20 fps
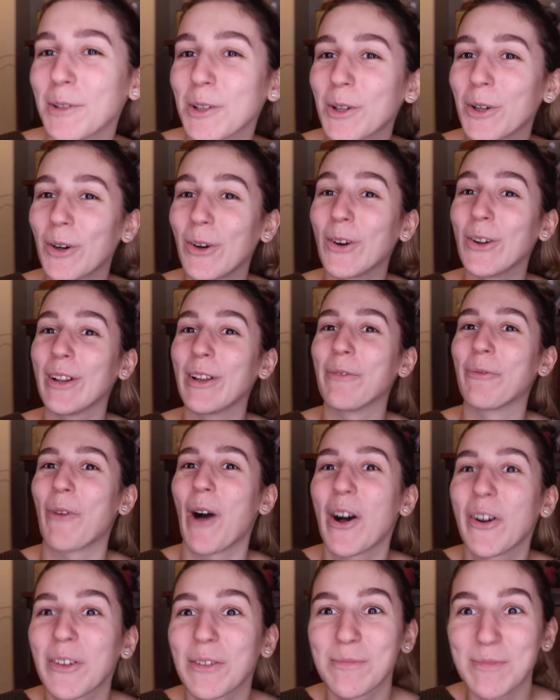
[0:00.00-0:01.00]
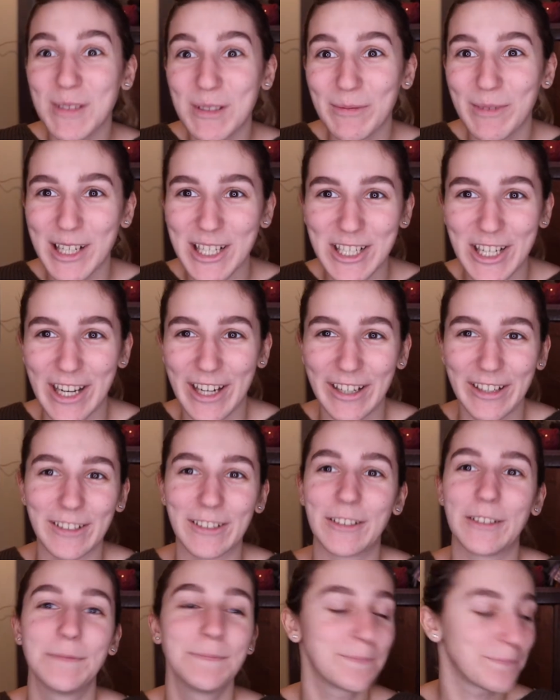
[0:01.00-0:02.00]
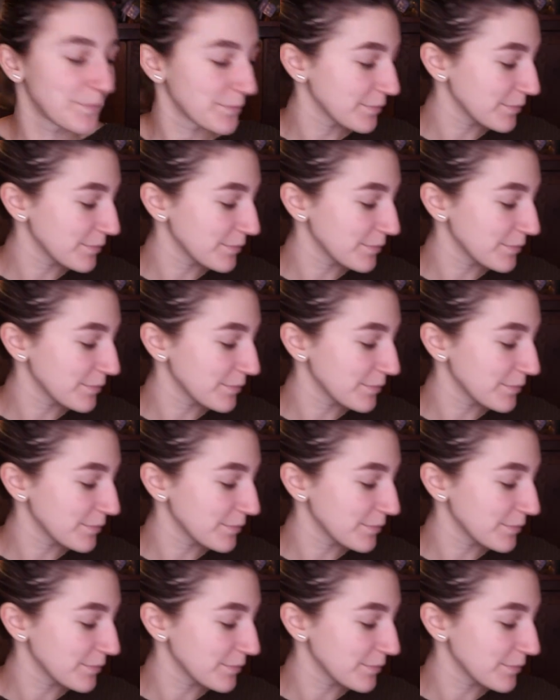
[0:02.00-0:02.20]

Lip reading: Nicole and welcome to my channel.